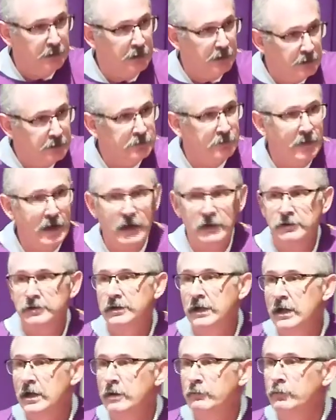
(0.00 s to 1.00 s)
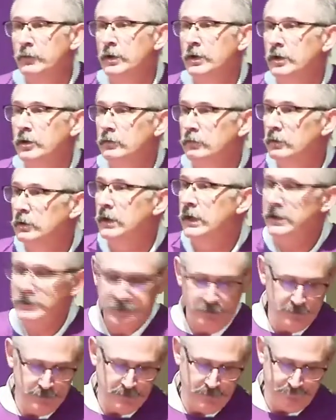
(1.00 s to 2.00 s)
into that same
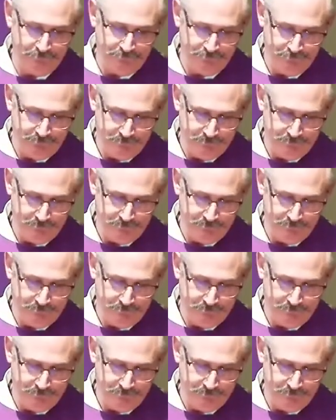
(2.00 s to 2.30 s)
relationship.